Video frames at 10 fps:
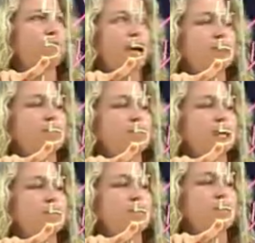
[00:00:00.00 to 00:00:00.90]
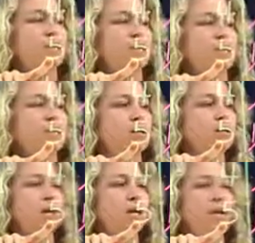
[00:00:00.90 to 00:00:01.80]
5 times 6,
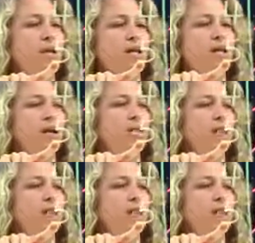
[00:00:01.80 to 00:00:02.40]
30. And then